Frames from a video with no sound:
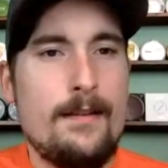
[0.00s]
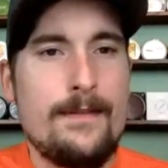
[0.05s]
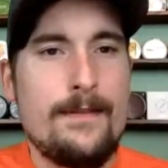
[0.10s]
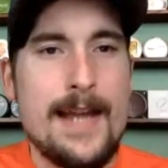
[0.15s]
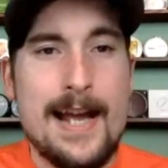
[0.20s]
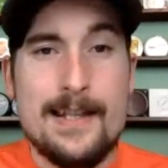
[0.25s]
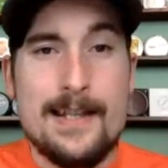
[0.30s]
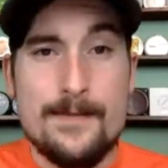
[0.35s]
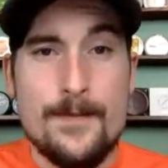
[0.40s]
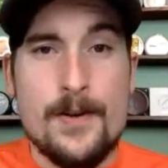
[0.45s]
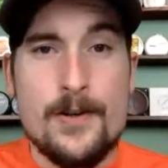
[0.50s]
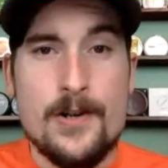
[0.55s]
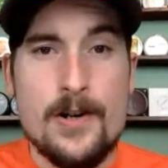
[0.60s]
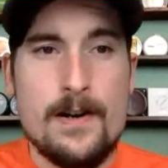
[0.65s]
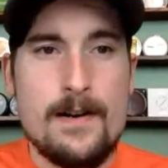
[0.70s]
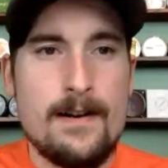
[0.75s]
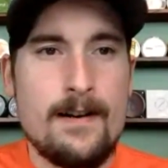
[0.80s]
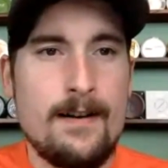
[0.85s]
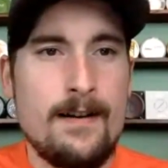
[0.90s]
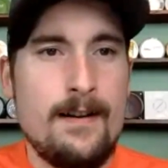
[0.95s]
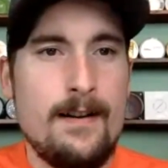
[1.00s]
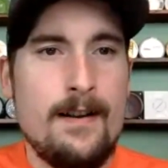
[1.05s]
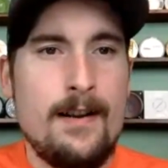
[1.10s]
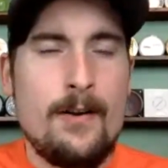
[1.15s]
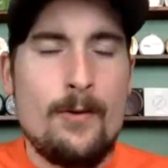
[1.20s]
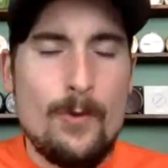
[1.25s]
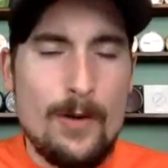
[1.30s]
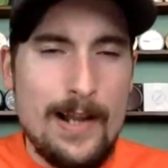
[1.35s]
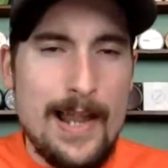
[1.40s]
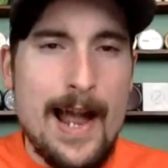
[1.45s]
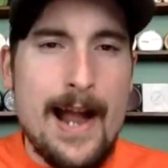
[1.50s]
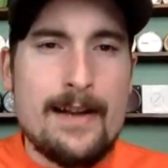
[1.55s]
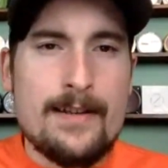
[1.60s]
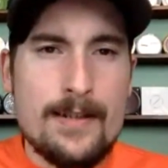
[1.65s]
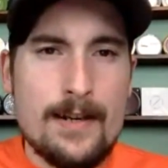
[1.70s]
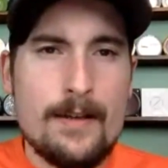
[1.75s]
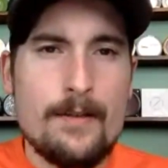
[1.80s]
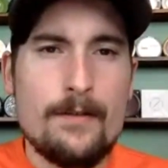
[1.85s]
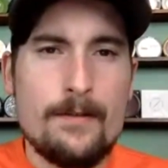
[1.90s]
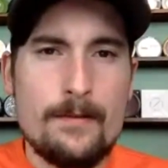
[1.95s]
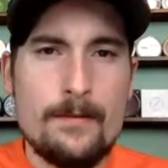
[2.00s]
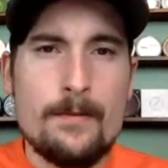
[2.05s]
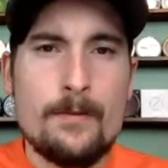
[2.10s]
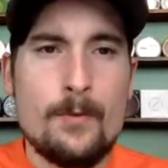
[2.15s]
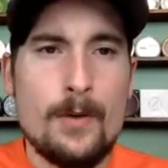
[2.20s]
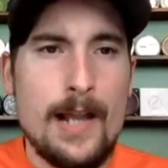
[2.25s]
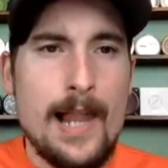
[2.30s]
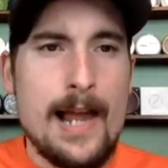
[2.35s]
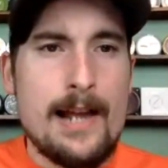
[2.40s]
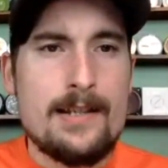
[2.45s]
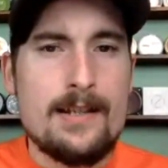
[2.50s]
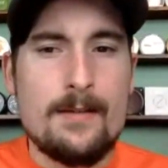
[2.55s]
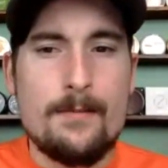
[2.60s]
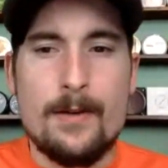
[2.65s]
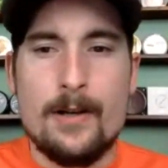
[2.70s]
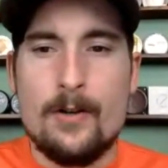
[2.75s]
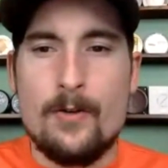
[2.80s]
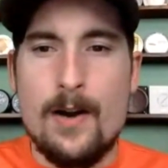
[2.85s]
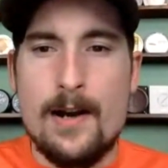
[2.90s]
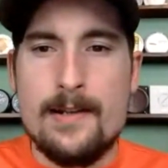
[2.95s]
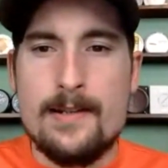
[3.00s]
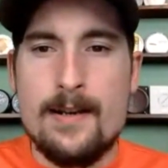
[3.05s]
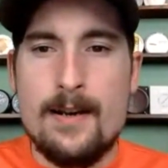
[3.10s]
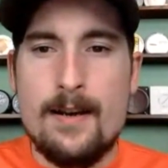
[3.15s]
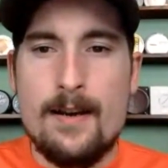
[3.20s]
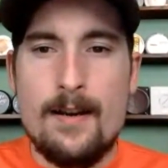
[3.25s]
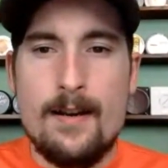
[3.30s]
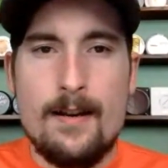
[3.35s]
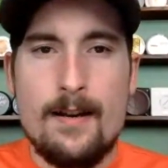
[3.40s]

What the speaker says: That's for sure. Relaxing but crazy.